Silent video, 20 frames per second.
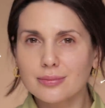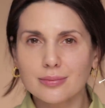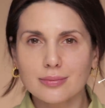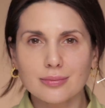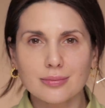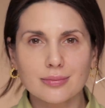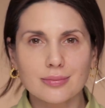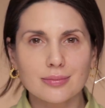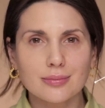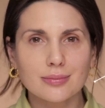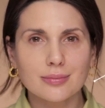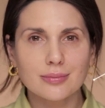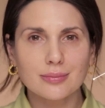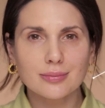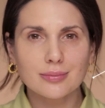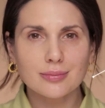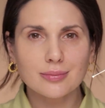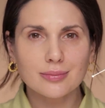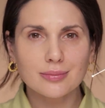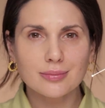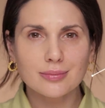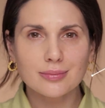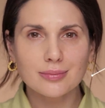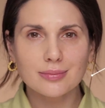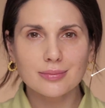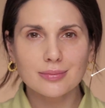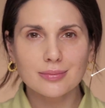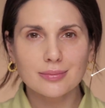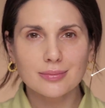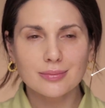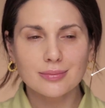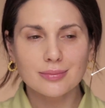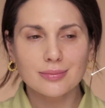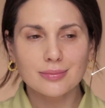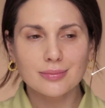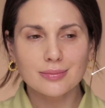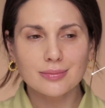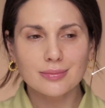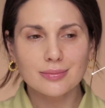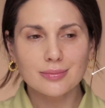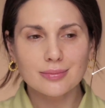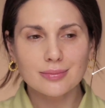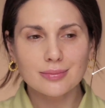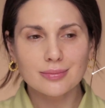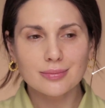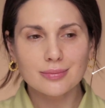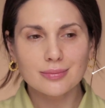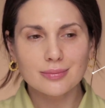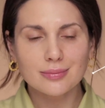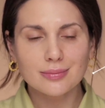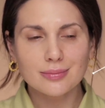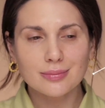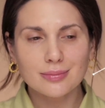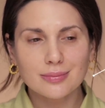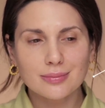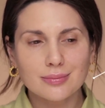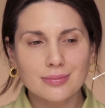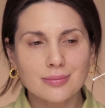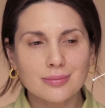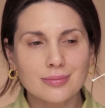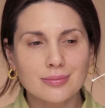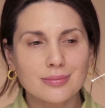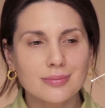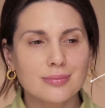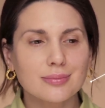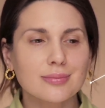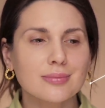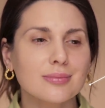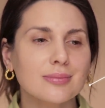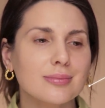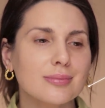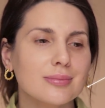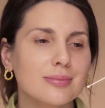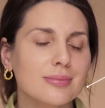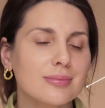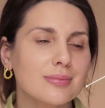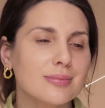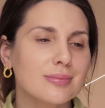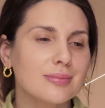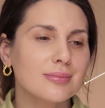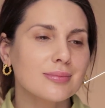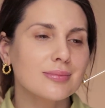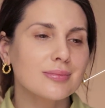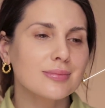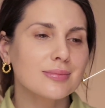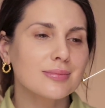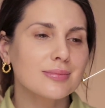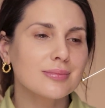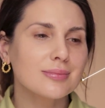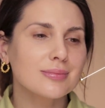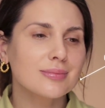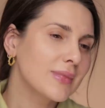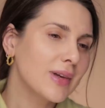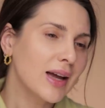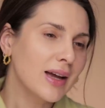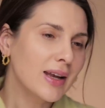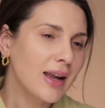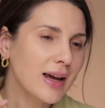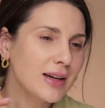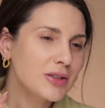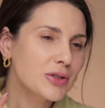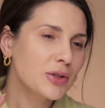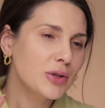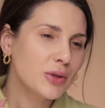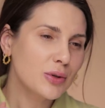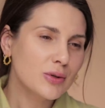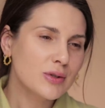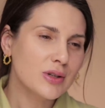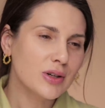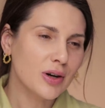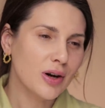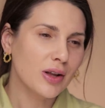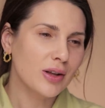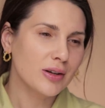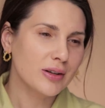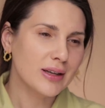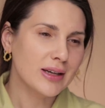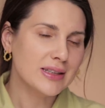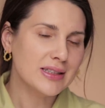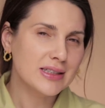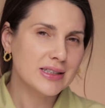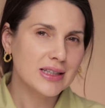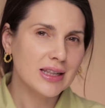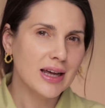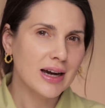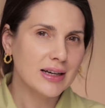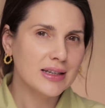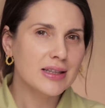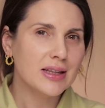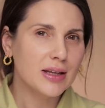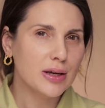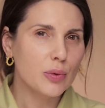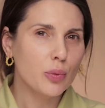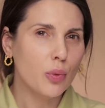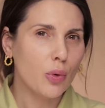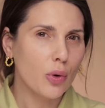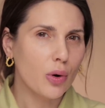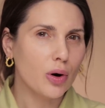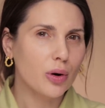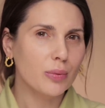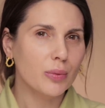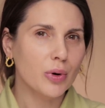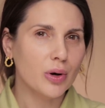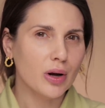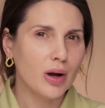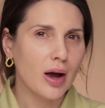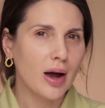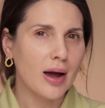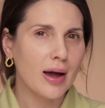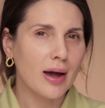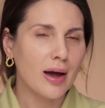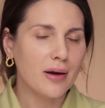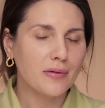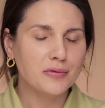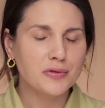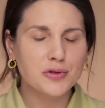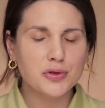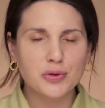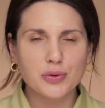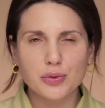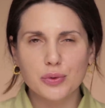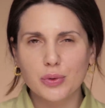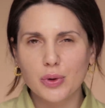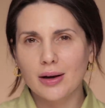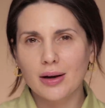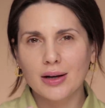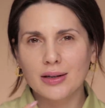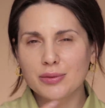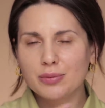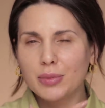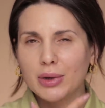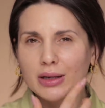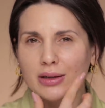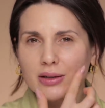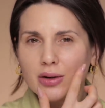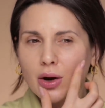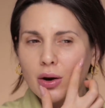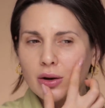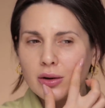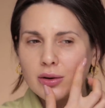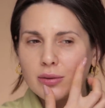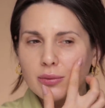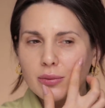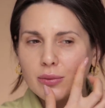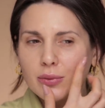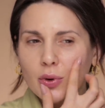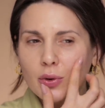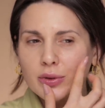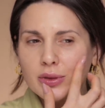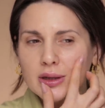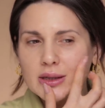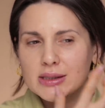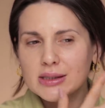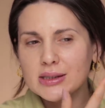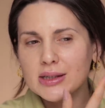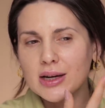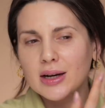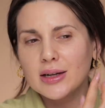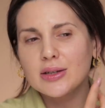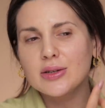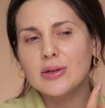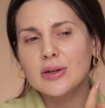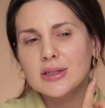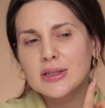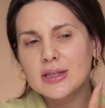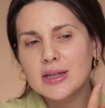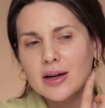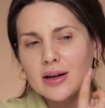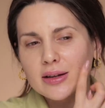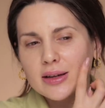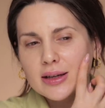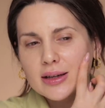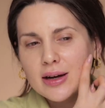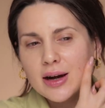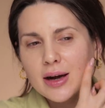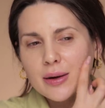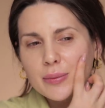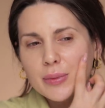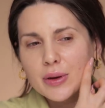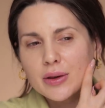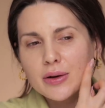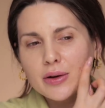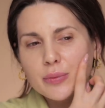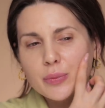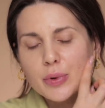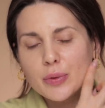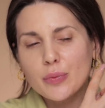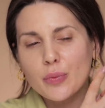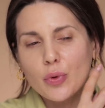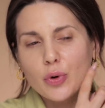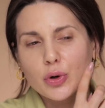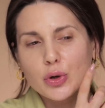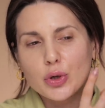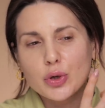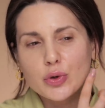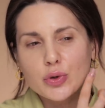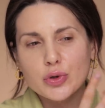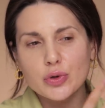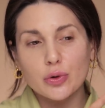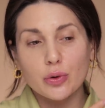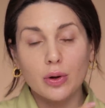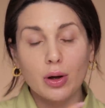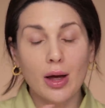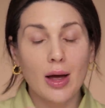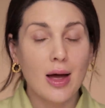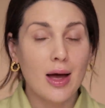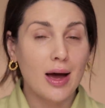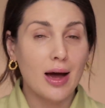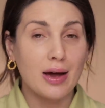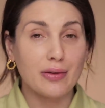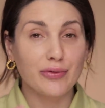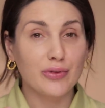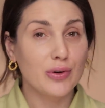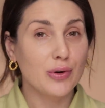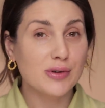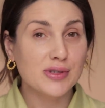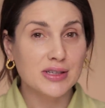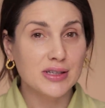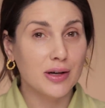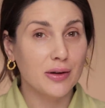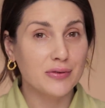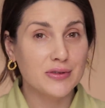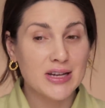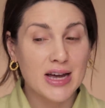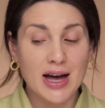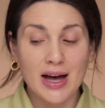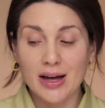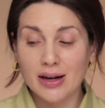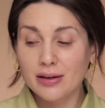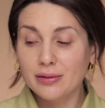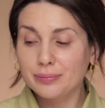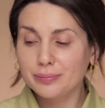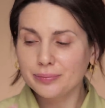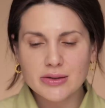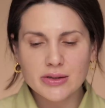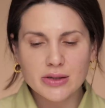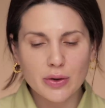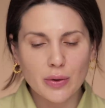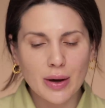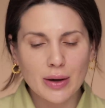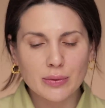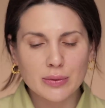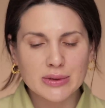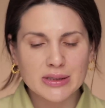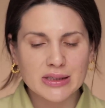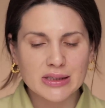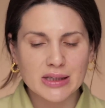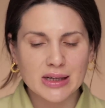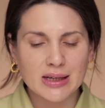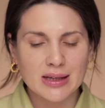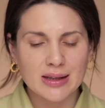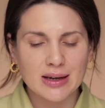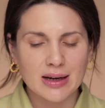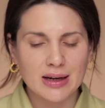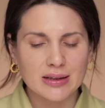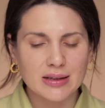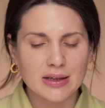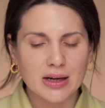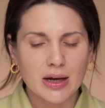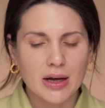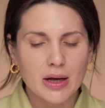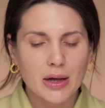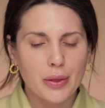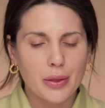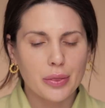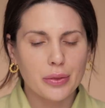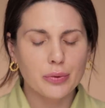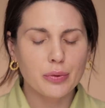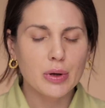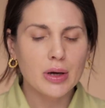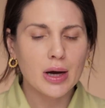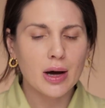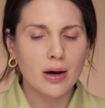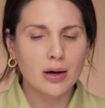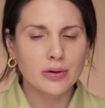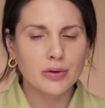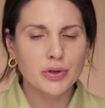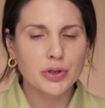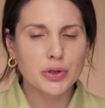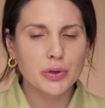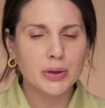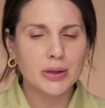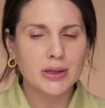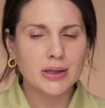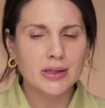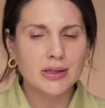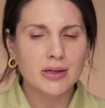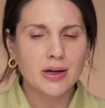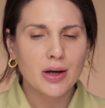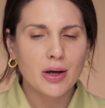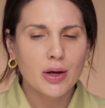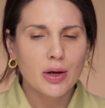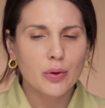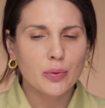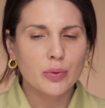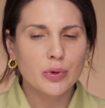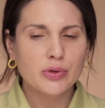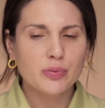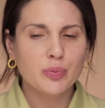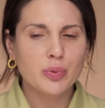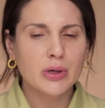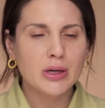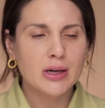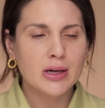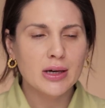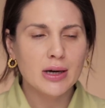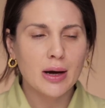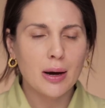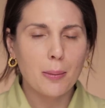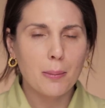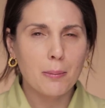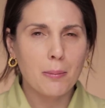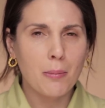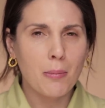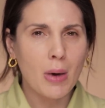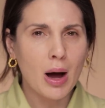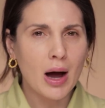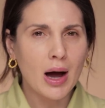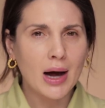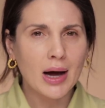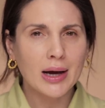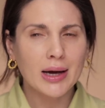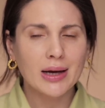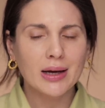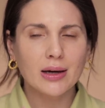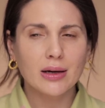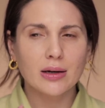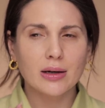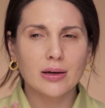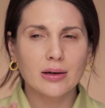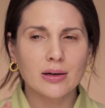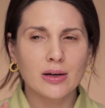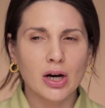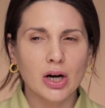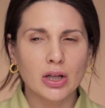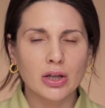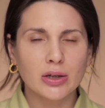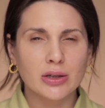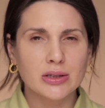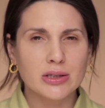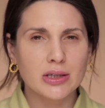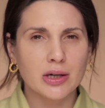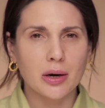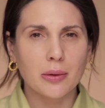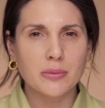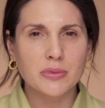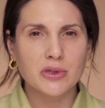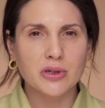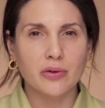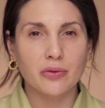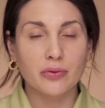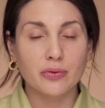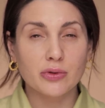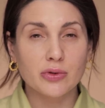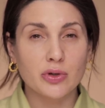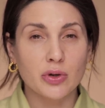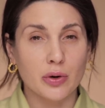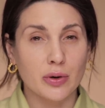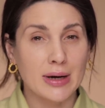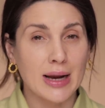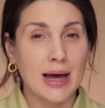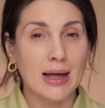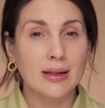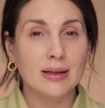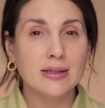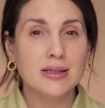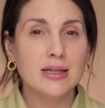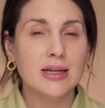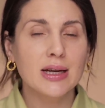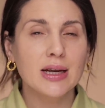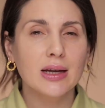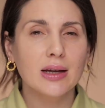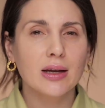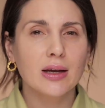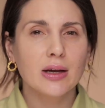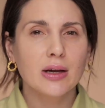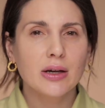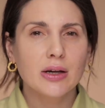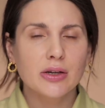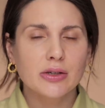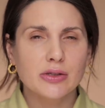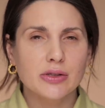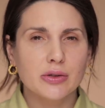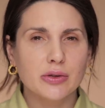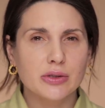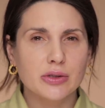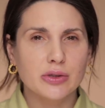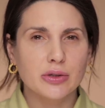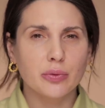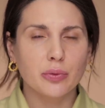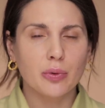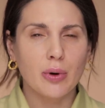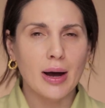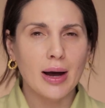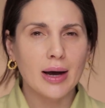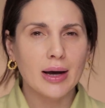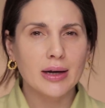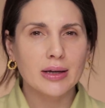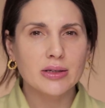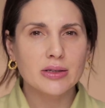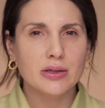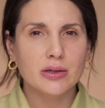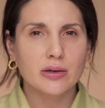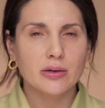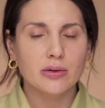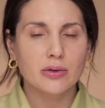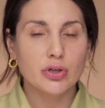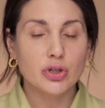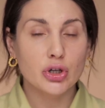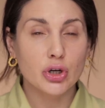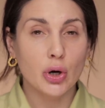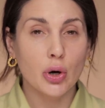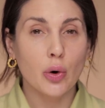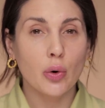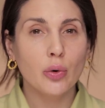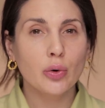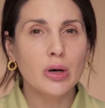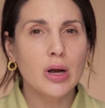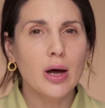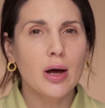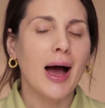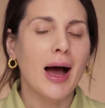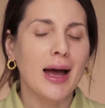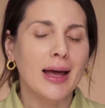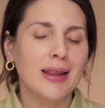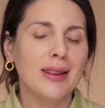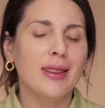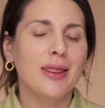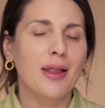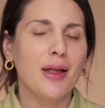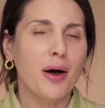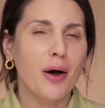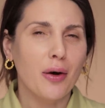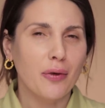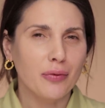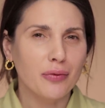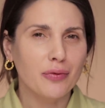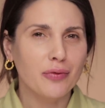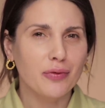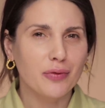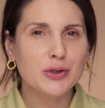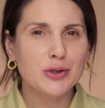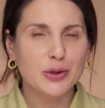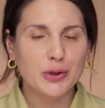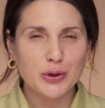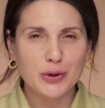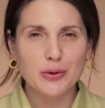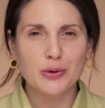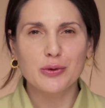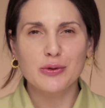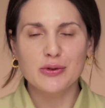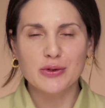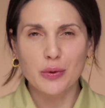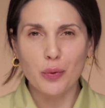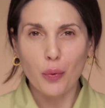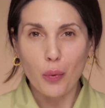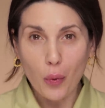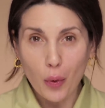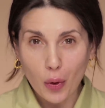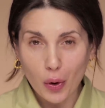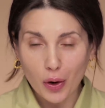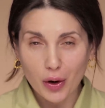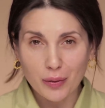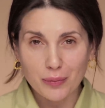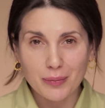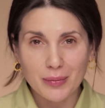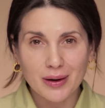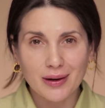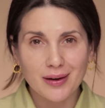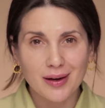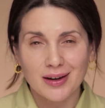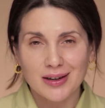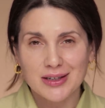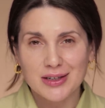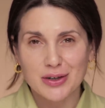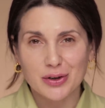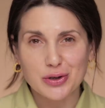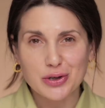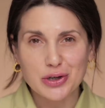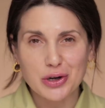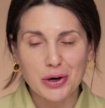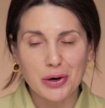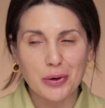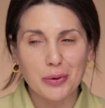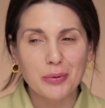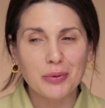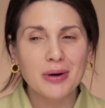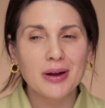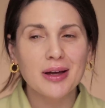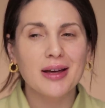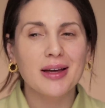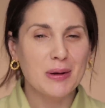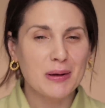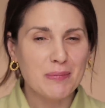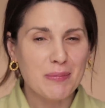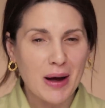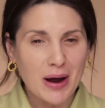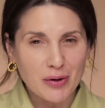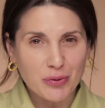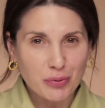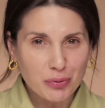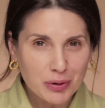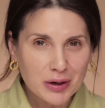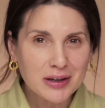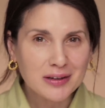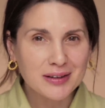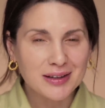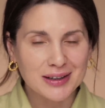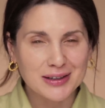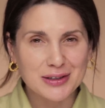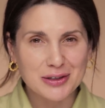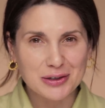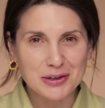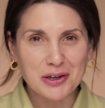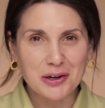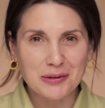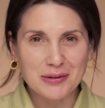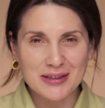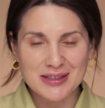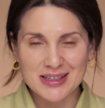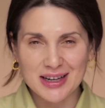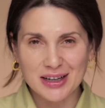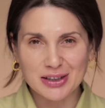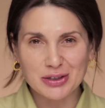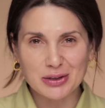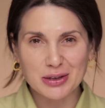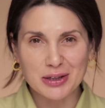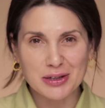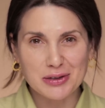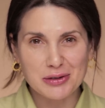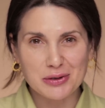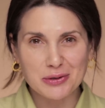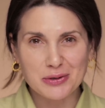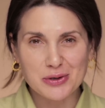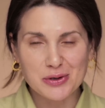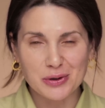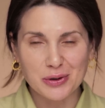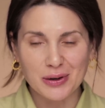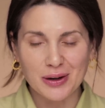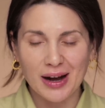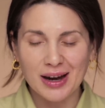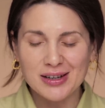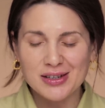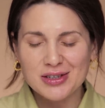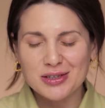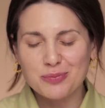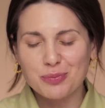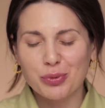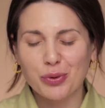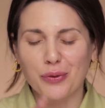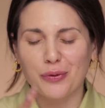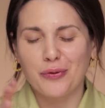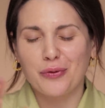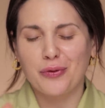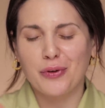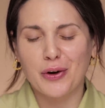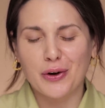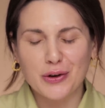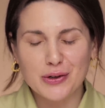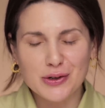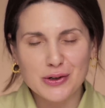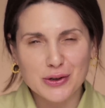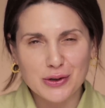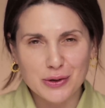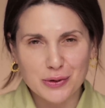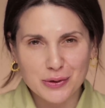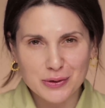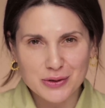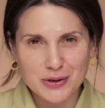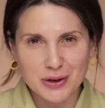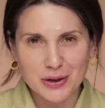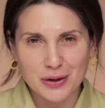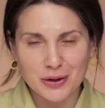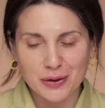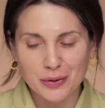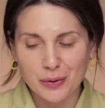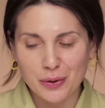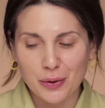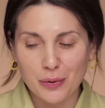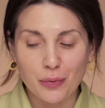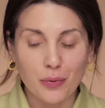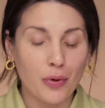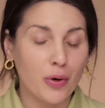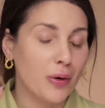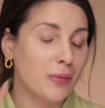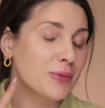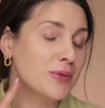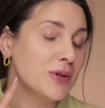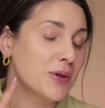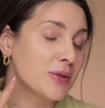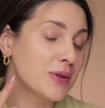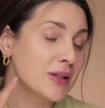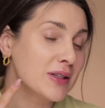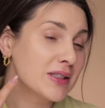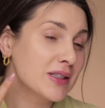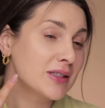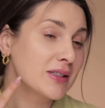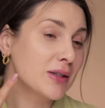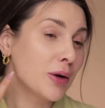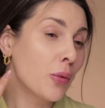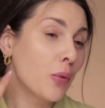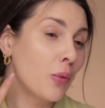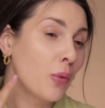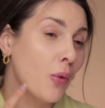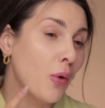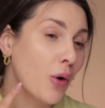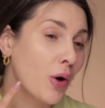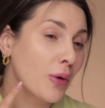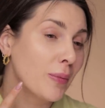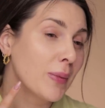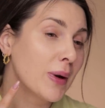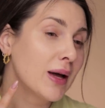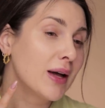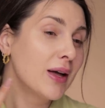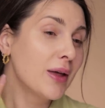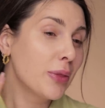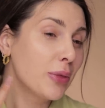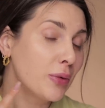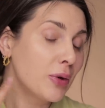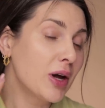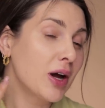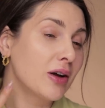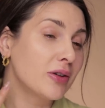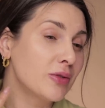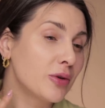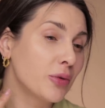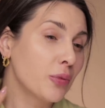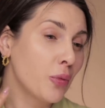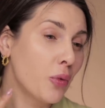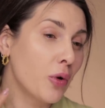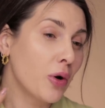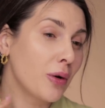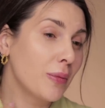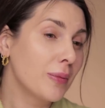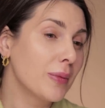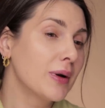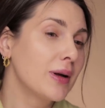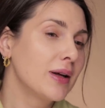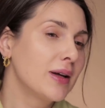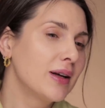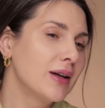on this side, I didn't have any like imperfections like this, but still, I like to use a color that's slightly warmer. I have to admit on this side, you could tell that I'm a little bit more neutral. I have no self-tan. So I would say that 300 would be my color in terms of tonality. So it's the right tone. I love to use a warm undertone, but my real undertone is actually neutral. I just prefer to use a warm. So this is a warm, 300 warm.